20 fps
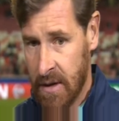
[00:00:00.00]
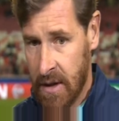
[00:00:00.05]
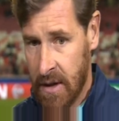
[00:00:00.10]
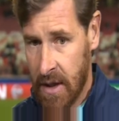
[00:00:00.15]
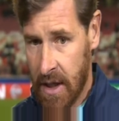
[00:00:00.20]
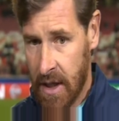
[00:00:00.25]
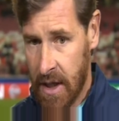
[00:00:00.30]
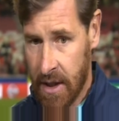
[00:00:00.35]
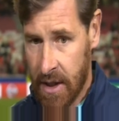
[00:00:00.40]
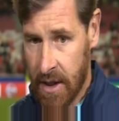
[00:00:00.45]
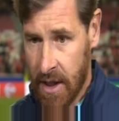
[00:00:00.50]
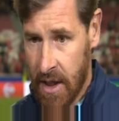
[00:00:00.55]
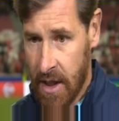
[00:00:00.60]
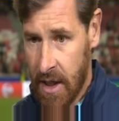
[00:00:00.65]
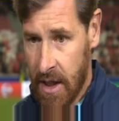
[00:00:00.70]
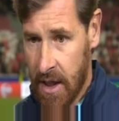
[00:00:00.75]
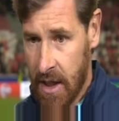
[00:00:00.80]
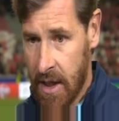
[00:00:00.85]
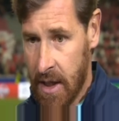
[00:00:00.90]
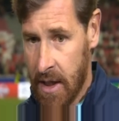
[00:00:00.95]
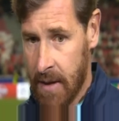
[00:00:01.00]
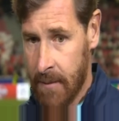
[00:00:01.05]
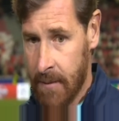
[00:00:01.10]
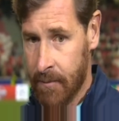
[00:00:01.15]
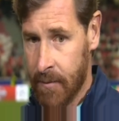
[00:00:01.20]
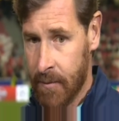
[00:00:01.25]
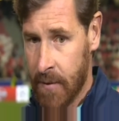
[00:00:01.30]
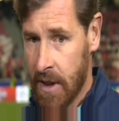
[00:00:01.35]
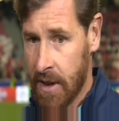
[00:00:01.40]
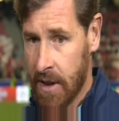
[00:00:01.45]
and
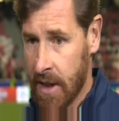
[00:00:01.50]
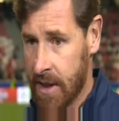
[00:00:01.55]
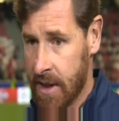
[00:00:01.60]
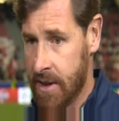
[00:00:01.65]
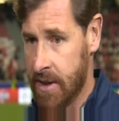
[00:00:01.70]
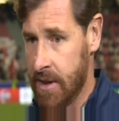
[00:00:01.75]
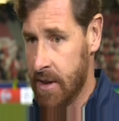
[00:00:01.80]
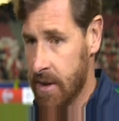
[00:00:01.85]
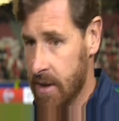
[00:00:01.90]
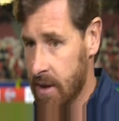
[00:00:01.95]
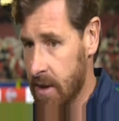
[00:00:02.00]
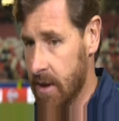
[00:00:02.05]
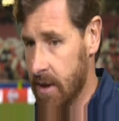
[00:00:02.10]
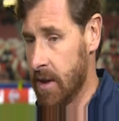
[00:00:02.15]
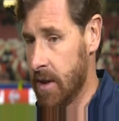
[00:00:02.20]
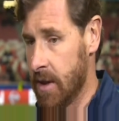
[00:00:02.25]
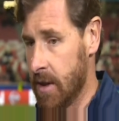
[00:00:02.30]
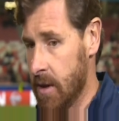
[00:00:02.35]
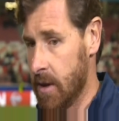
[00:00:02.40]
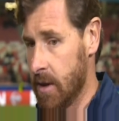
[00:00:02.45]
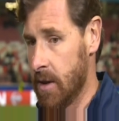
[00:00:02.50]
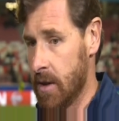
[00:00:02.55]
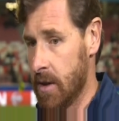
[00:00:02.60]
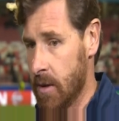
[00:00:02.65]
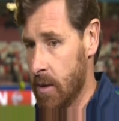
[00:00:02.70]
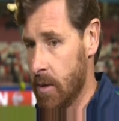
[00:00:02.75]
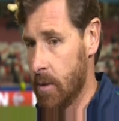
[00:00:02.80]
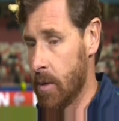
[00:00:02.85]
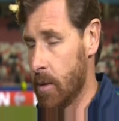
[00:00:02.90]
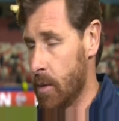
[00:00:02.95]
um, and that
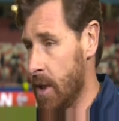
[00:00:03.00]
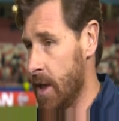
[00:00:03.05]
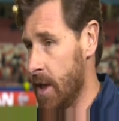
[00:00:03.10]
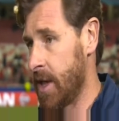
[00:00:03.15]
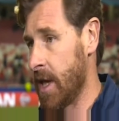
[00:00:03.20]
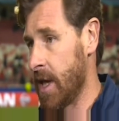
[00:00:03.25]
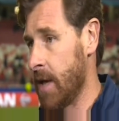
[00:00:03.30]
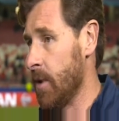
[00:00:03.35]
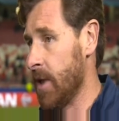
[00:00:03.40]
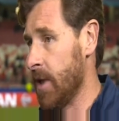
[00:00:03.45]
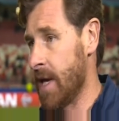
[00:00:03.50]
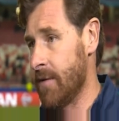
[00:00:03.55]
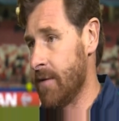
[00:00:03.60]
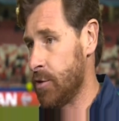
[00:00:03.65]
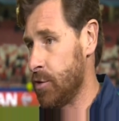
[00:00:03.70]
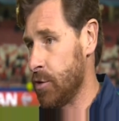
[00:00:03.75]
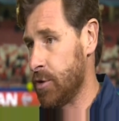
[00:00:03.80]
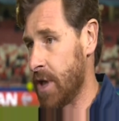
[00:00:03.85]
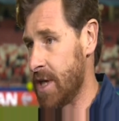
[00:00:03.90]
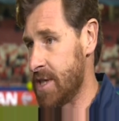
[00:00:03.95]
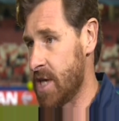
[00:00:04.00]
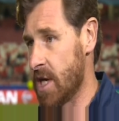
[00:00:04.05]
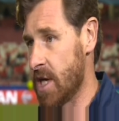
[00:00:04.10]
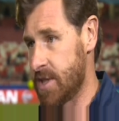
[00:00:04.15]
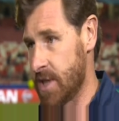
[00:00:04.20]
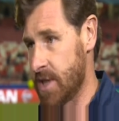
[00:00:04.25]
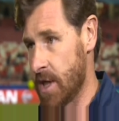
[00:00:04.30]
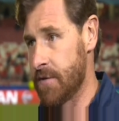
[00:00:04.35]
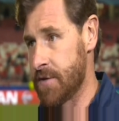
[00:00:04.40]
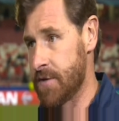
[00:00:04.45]
uh, we weren't able never to test
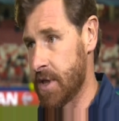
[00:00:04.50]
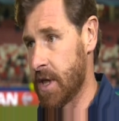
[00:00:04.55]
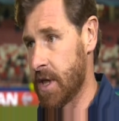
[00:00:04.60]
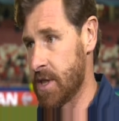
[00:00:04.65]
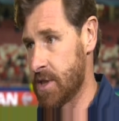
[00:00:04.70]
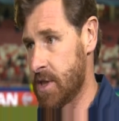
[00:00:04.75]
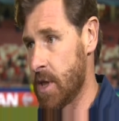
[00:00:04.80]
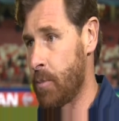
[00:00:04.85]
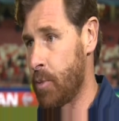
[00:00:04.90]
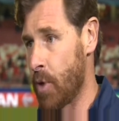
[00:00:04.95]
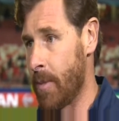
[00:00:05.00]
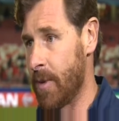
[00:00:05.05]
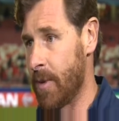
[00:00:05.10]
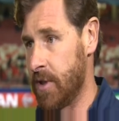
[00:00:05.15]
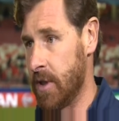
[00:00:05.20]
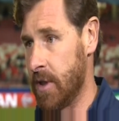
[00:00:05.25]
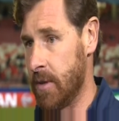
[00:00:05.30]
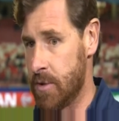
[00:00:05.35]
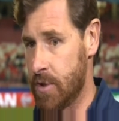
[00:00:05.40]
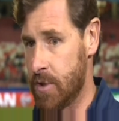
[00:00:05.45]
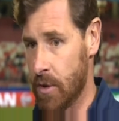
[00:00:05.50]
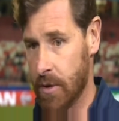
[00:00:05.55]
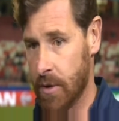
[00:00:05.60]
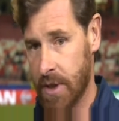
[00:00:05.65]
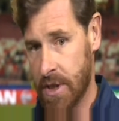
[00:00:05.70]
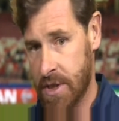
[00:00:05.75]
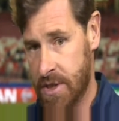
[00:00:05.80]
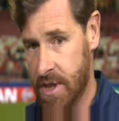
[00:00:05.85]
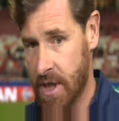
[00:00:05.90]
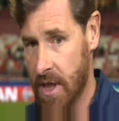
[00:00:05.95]
ourselves against a proper team. So
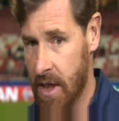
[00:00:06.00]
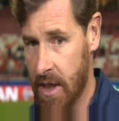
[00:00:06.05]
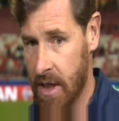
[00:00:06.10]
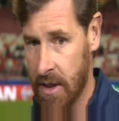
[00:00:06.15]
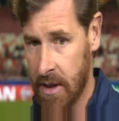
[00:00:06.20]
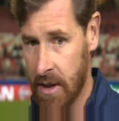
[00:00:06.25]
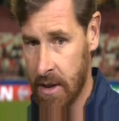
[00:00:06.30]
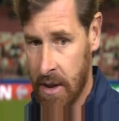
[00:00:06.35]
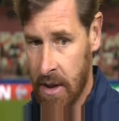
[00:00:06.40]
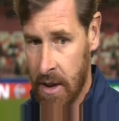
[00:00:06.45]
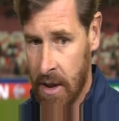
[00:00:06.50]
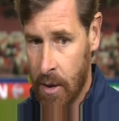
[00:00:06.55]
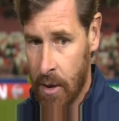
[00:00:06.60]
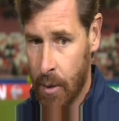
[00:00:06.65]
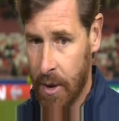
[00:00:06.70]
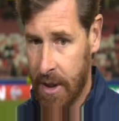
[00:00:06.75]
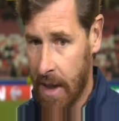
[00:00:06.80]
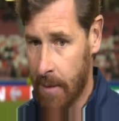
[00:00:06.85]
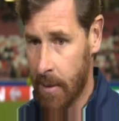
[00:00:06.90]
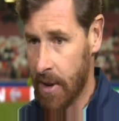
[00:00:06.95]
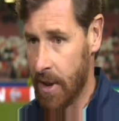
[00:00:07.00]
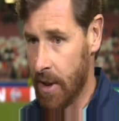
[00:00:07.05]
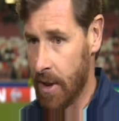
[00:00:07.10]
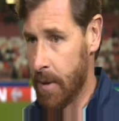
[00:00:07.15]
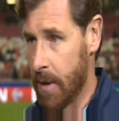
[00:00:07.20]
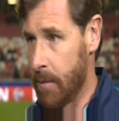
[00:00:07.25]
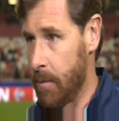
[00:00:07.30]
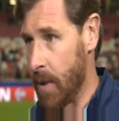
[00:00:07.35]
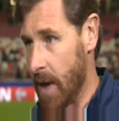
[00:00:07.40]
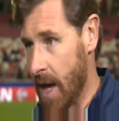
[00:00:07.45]
this uh, we come a
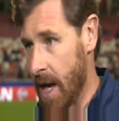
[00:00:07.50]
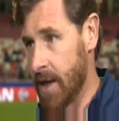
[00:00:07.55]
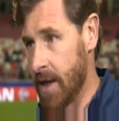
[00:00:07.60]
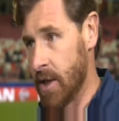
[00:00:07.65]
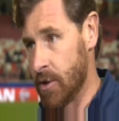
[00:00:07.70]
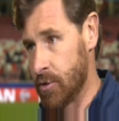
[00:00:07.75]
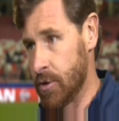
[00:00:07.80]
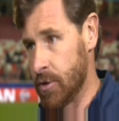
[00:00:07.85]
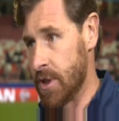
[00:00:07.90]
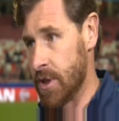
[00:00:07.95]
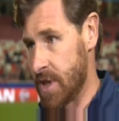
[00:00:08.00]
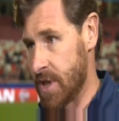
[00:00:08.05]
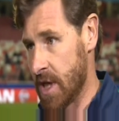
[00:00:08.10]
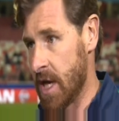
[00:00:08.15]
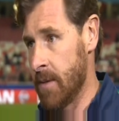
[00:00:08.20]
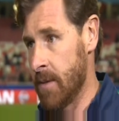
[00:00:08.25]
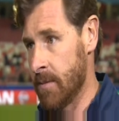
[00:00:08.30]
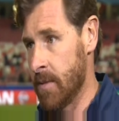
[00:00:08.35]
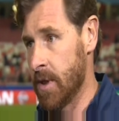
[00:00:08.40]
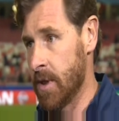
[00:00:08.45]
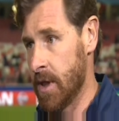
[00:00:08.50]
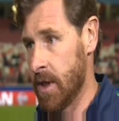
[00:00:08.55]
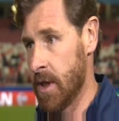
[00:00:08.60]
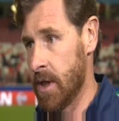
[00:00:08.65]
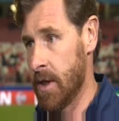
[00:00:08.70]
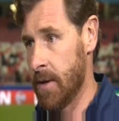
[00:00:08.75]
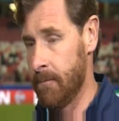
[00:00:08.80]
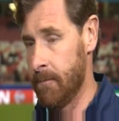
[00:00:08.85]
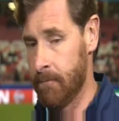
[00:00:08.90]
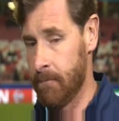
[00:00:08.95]
little bit blind into this game
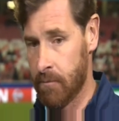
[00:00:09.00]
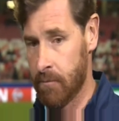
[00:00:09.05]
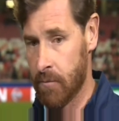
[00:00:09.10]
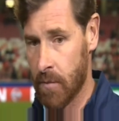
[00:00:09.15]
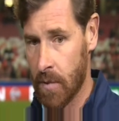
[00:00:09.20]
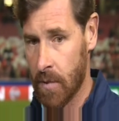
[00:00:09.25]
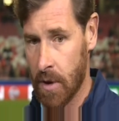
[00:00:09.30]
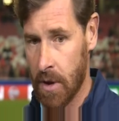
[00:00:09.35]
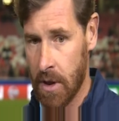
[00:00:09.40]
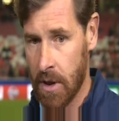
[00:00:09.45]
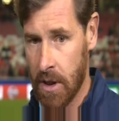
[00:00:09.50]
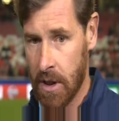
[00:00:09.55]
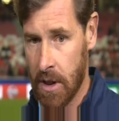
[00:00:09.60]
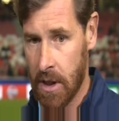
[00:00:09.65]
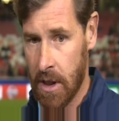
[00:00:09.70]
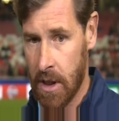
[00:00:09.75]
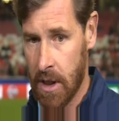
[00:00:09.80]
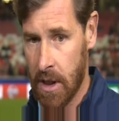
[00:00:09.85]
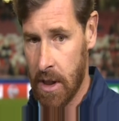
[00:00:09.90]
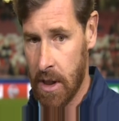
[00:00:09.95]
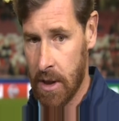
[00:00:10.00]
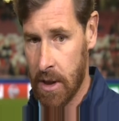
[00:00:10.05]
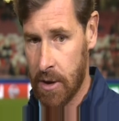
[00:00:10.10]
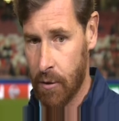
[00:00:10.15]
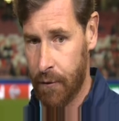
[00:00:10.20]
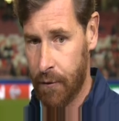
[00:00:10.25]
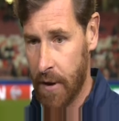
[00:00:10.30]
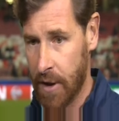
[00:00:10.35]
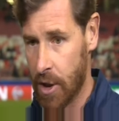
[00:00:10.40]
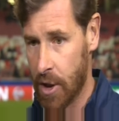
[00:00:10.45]
um, uh, uh,
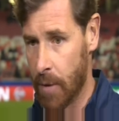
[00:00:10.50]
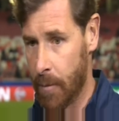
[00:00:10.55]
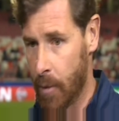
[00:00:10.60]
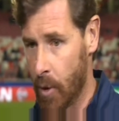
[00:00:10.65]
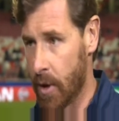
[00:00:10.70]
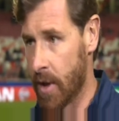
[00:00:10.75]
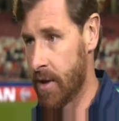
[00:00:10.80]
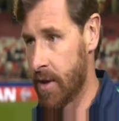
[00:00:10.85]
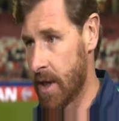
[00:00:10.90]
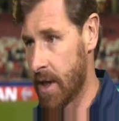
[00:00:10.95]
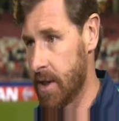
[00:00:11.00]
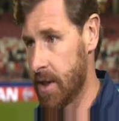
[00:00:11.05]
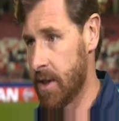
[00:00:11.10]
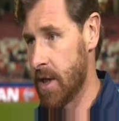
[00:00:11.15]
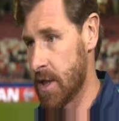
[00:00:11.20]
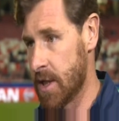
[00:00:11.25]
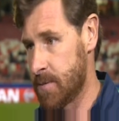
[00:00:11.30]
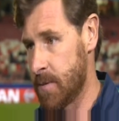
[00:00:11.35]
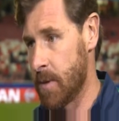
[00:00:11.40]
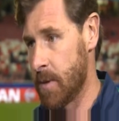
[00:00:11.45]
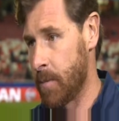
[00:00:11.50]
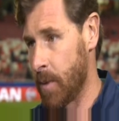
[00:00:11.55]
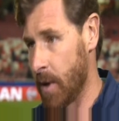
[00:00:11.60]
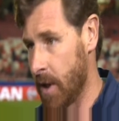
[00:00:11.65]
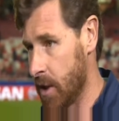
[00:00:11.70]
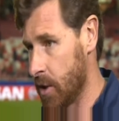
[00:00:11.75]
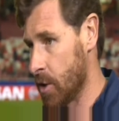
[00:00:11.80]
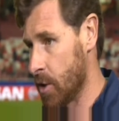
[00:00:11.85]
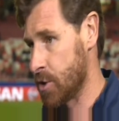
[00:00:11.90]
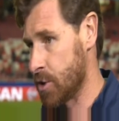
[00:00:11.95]
to find an opponent that uh, has been
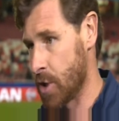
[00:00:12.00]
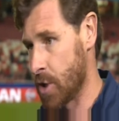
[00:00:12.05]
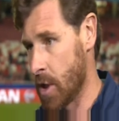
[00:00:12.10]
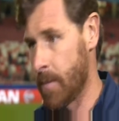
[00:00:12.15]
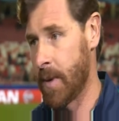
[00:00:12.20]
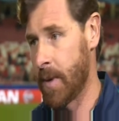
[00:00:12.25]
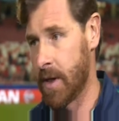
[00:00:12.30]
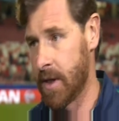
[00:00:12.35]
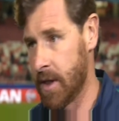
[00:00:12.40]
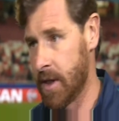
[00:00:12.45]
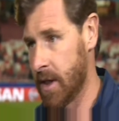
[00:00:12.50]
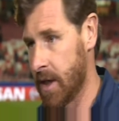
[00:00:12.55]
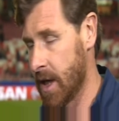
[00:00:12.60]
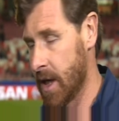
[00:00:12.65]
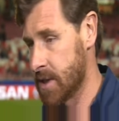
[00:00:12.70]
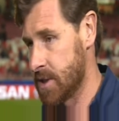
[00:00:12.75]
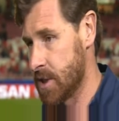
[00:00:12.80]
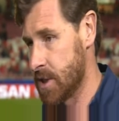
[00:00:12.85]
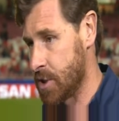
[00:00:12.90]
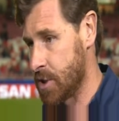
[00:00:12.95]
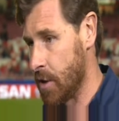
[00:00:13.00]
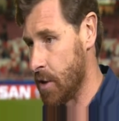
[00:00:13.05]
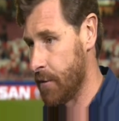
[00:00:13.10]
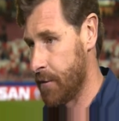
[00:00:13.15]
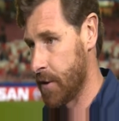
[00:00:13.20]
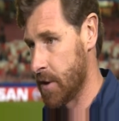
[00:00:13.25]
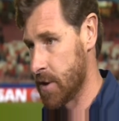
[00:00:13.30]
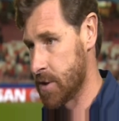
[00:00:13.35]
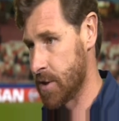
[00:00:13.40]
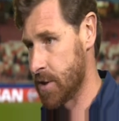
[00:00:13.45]
playing non-stop and uh, has this
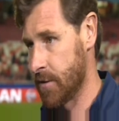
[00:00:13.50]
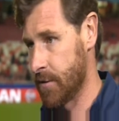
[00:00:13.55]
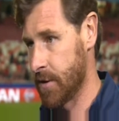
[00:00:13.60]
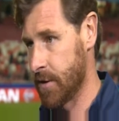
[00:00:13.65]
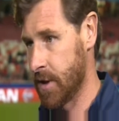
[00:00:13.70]
confidence of